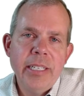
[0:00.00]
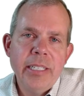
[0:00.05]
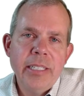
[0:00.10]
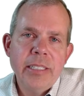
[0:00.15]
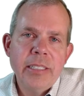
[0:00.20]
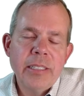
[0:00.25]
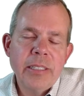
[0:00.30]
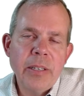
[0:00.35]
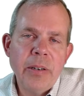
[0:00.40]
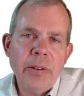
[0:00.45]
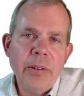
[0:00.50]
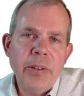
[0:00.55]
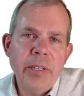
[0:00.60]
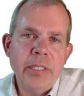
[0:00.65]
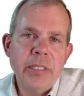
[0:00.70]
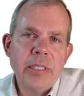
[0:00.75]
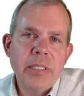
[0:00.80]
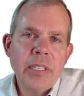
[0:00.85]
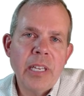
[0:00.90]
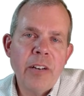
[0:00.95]
So
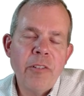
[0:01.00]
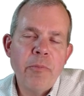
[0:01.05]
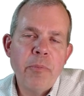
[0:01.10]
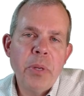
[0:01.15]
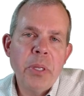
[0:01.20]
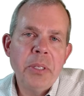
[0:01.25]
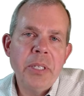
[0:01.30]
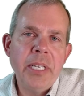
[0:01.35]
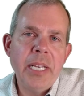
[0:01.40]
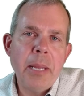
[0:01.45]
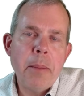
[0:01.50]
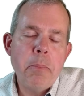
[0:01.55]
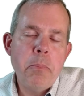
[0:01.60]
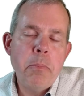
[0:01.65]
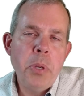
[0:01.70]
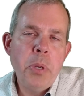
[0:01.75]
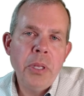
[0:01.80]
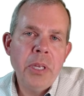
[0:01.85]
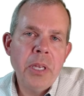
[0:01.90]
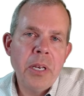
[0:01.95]
instead of building $1
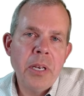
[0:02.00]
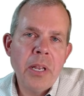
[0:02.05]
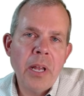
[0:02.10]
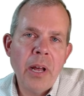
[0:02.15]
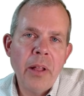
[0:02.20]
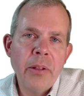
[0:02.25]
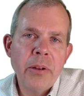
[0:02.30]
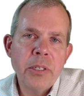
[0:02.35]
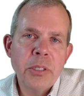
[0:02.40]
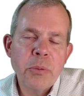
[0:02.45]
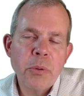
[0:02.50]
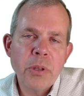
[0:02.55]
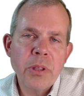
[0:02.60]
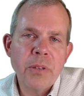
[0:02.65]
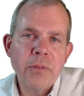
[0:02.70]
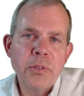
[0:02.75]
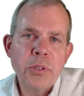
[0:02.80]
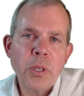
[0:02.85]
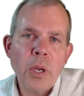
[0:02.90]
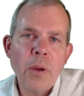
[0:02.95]
billion worth
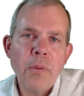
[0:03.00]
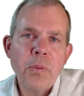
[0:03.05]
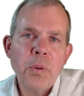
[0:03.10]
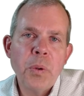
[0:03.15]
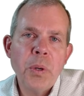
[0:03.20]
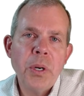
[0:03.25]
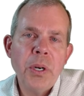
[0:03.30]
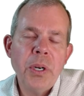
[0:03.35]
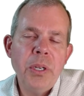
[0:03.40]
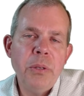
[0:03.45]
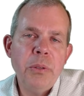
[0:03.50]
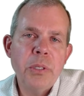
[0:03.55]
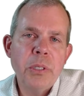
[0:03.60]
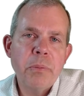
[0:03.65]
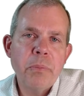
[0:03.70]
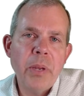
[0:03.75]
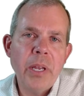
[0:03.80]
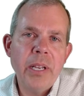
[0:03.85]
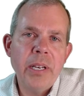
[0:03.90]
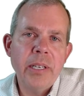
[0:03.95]
of software, you
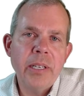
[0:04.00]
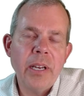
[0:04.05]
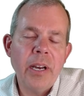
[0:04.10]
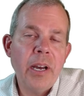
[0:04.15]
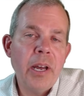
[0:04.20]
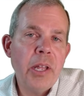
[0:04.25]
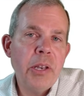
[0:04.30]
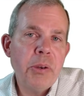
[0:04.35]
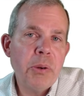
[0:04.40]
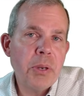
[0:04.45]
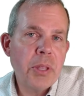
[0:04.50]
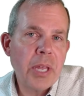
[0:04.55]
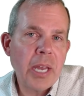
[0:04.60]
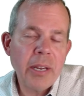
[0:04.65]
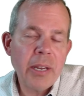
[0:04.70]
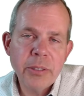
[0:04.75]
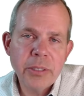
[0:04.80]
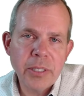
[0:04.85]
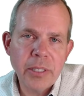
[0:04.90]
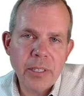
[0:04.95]
spend
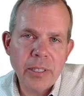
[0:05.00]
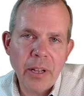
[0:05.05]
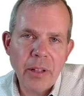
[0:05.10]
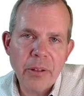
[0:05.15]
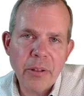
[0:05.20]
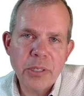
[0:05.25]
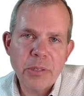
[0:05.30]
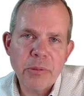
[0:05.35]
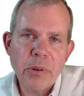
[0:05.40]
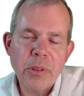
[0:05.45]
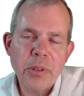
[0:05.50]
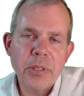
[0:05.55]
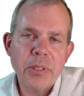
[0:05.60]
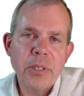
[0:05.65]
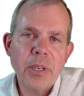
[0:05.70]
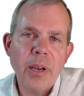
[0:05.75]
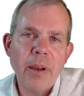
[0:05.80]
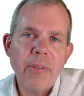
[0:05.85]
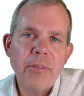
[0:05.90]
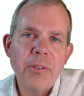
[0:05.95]
$100,000 worth of
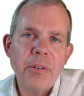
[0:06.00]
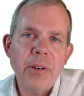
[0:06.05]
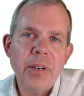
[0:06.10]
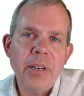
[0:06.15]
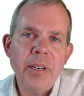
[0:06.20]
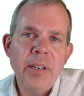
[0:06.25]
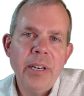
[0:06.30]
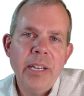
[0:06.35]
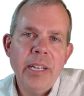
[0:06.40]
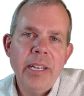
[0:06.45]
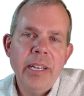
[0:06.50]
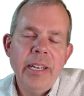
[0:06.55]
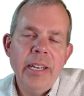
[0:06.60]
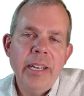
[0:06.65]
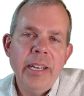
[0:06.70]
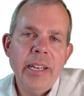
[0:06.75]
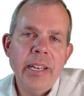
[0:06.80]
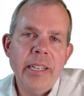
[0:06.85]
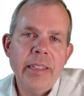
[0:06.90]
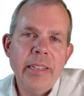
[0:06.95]
software,
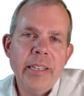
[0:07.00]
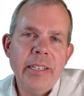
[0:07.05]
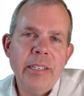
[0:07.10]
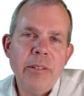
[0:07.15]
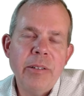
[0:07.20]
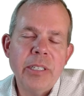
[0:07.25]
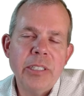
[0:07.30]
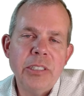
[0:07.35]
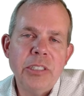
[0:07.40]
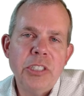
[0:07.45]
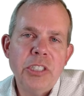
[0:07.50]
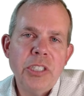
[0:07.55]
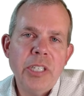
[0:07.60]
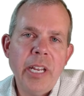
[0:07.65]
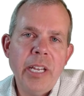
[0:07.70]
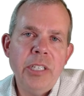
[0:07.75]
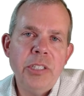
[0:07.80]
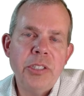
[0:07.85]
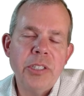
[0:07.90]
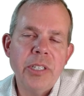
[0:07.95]
and then you can
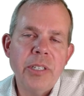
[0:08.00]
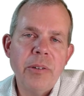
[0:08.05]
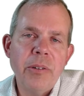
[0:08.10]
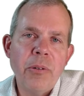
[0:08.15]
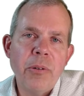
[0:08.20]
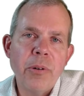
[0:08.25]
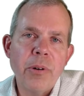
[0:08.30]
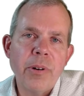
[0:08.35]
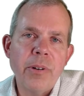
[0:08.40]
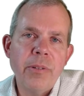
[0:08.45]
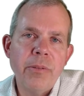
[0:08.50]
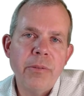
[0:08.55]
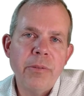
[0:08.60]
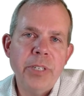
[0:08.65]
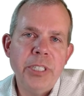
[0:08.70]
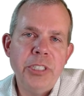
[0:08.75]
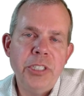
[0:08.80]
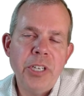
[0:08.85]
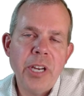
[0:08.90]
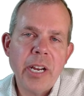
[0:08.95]
change it or
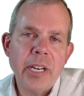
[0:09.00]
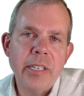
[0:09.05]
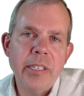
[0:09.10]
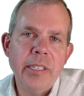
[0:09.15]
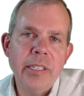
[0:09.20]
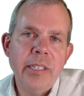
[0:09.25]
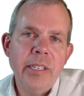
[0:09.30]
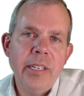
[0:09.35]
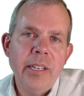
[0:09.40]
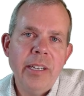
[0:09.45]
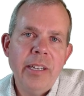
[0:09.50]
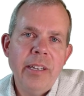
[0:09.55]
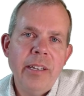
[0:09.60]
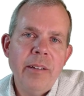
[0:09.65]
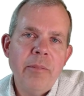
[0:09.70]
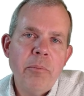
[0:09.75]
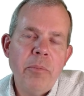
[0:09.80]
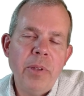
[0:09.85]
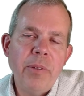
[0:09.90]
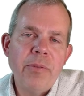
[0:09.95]
reject it
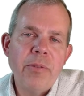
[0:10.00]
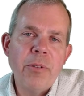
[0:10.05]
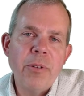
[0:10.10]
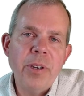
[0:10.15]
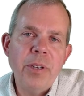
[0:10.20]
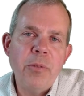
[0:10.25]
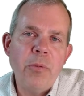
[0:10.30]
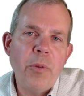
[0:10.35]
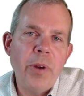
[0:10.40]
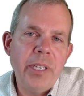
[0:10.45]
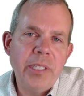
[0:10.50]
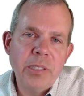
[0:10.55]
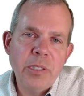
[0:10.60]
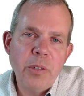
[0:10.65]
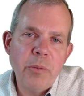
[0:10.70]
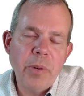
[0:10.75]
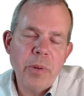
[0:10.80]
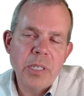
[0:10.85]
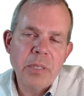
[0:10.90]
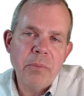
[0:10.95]
before you waste
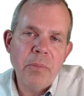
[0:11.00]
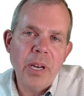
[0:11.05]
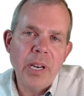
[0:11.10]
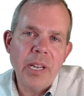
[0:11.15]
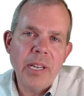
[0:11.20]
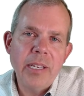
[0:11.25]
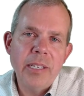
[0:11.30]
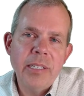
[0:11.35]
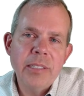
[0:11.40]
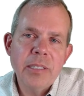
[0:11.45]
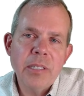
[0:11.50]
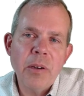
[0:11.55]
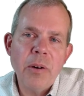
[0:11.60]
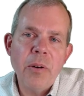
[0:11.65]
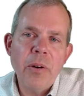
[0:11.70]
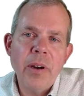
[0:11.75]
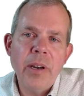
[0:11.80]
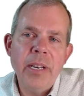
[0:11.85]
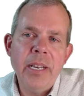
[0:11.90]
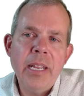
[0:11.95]
too much money.
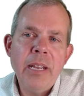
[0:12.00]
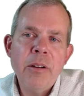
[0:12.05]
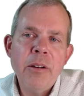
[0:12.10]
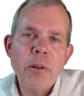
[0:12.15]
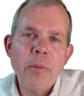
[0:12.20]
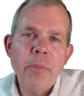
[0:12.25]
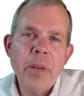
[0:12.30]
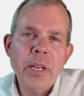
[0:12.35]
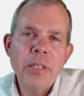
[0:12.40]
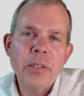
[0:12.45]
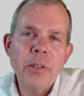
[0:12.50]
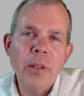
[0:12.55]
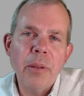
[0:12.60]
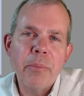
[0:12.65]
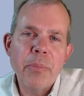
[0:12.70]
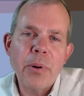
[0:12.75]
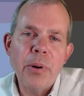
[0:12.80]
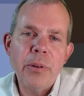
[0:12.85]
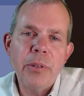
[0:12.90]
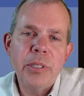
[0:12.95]
So an incremental
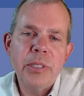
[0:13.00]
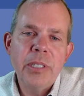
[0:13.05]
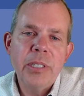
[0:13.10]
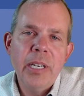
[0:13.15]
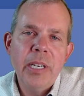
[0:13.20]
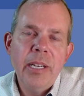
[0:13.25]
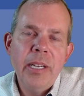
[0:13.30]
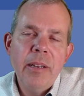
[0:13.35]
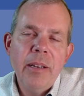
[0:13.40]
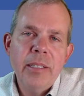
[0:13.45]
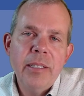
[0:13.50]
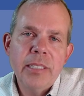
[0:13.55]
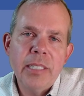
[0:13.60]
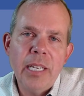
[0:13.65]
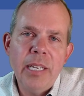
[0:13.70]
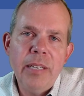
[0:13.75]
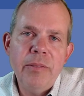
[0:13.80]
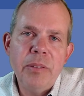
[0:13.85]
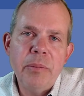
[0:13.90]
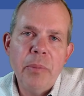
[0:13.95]
approach
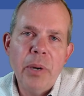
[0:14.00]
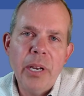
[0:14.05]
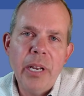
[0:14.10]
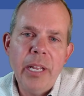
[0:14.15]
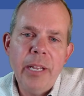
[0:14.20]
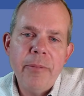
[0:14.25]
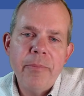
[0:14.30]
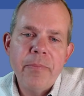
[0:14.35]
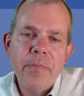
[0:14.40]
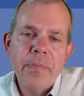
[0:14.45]
saves money.